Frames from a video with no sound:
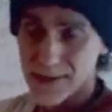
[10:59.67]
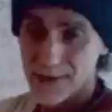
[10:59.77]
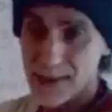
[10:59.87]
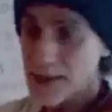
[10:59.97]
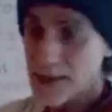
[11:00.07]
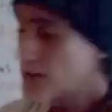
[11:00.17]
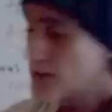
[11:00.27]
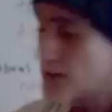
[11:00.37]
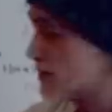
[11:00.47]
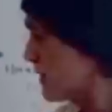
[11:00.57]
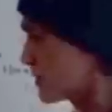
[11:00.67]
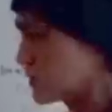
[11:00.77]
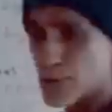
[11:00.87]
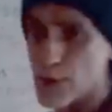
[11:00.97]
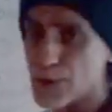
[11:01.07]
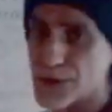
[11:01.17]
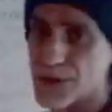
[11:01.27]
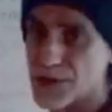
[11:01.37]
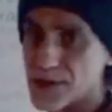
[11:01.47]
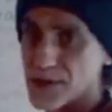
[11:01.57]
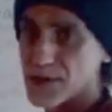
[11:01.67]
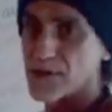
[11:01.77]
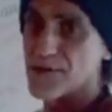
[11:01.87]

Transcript: in the roots